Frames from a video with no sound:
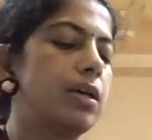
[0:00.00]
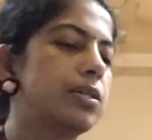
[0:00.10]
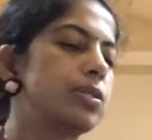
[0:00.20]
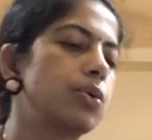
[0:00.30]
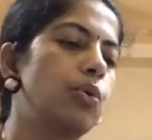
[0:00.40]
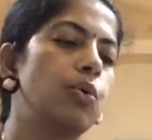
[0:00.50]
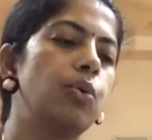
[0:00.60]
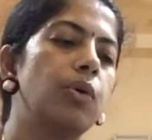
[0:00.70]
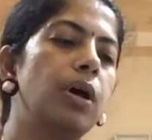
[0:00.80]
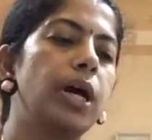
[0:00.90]
So
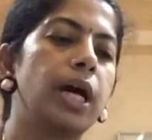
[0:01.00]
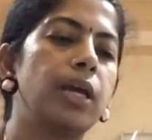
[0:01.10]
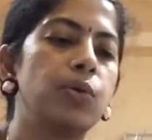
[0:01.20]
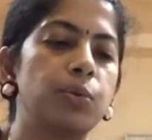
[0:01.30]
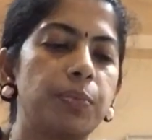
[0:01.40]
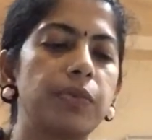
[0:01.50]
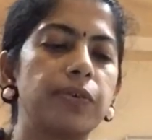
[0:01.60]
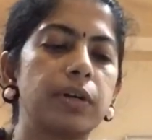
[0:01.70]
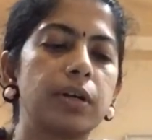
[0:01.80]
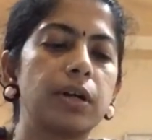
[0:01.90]
I would prefer,